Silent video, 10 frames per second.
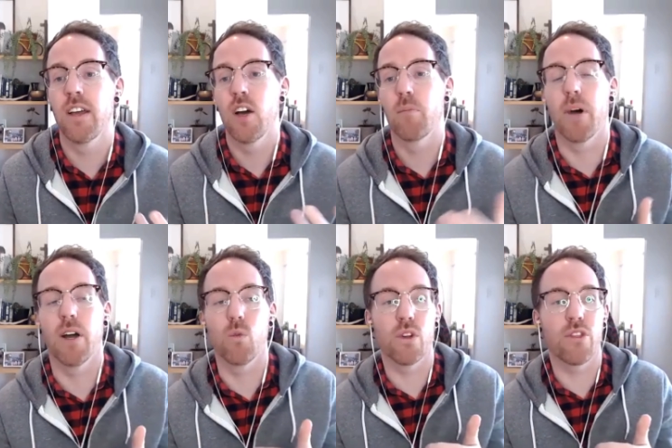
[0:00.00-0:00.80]

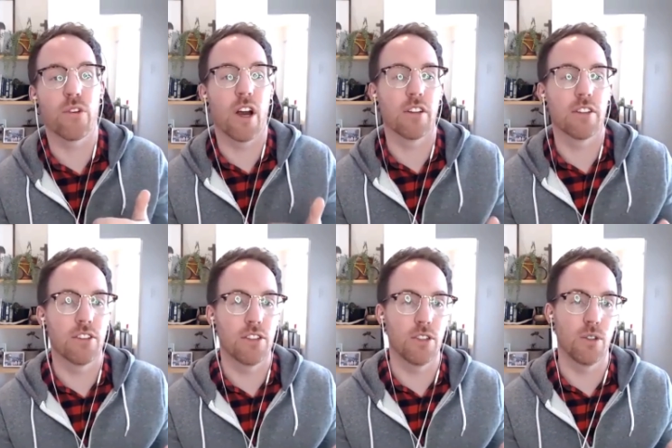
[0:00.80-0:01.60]
But with regards
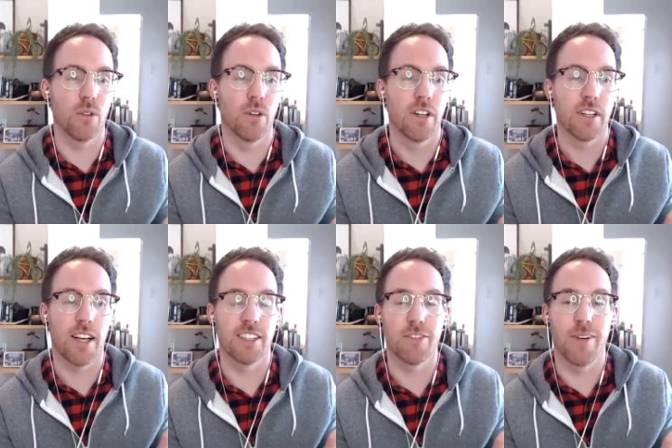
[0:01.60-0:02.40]
to
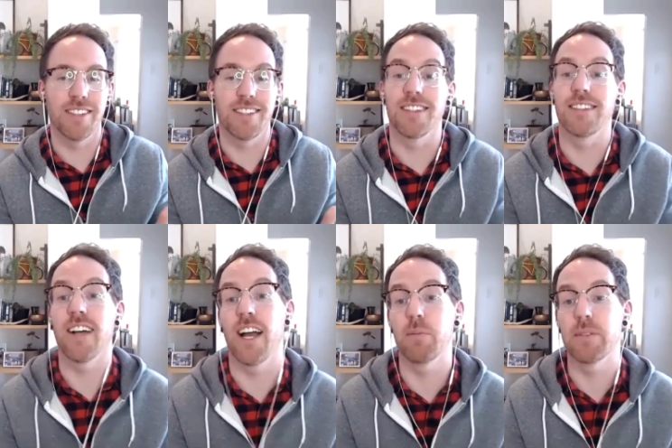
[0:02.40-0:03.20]
customizing the
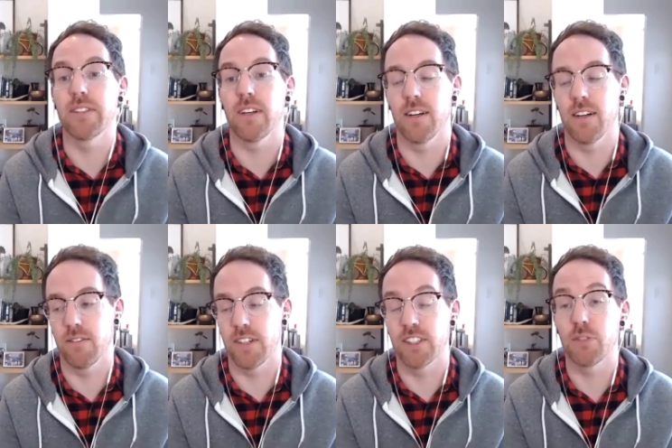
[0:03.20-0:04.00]
types of
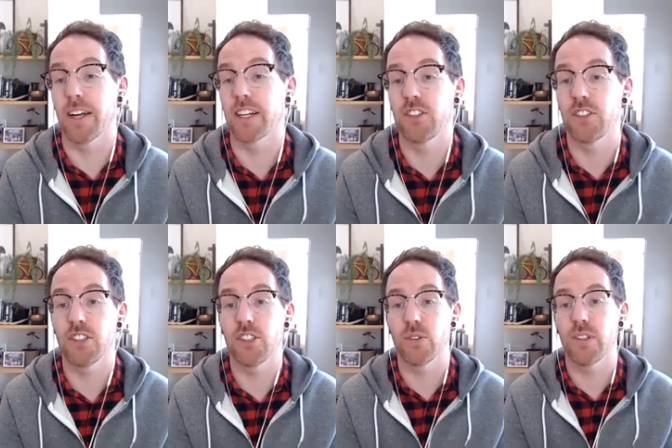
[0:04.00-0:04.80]
inspections you're
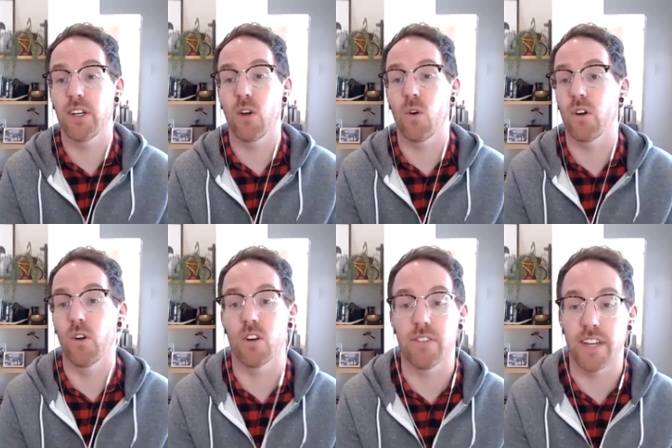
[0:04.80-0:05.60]
doing or
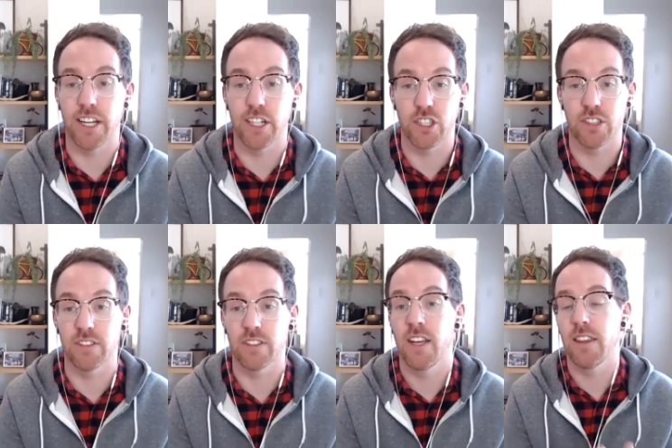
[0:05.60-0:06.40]
notifications,
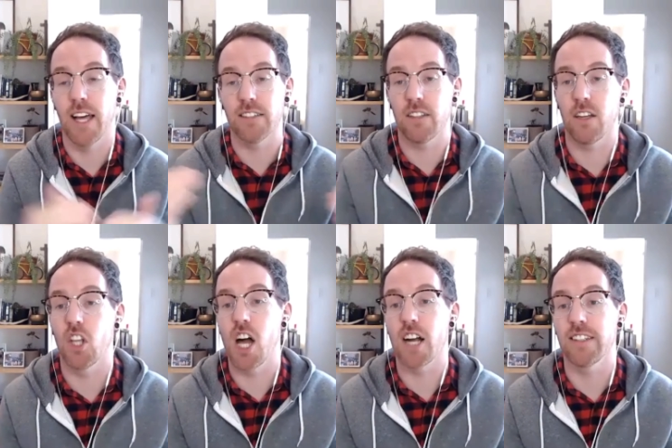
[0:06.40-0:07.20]
that's all
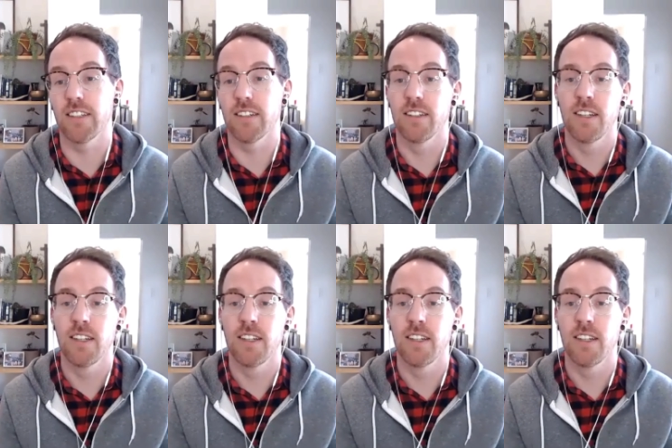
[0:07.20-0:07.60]
locked in.